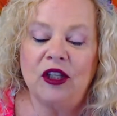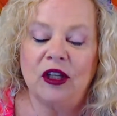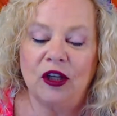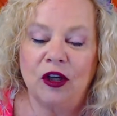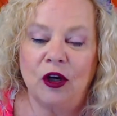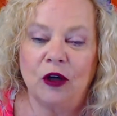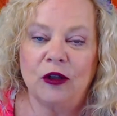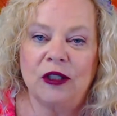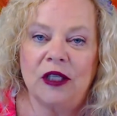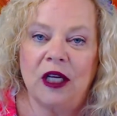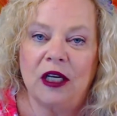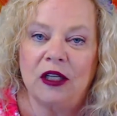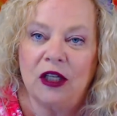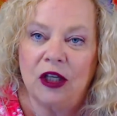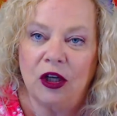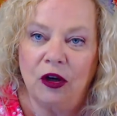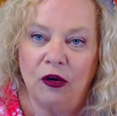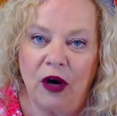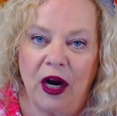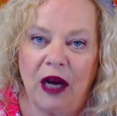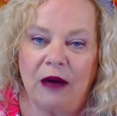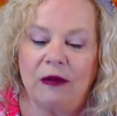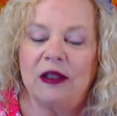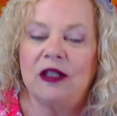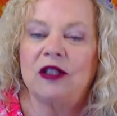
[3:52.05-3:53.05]
to the Ghost Hunting
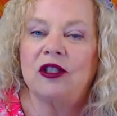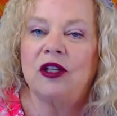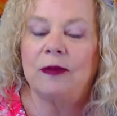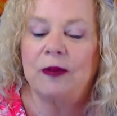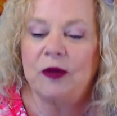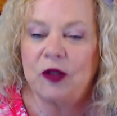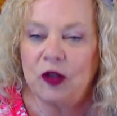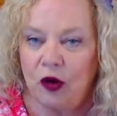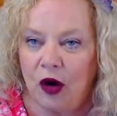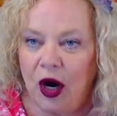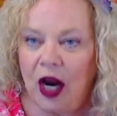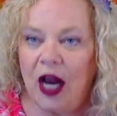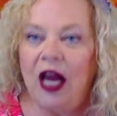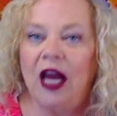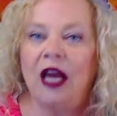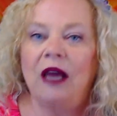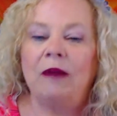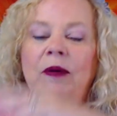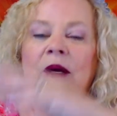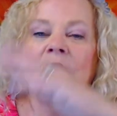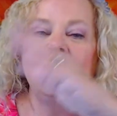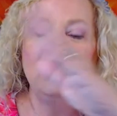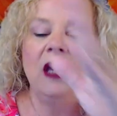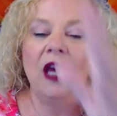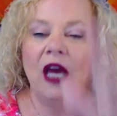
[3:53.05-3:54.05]
Grandma
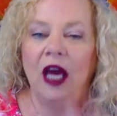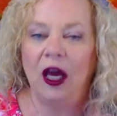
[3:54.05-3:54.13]
subscribe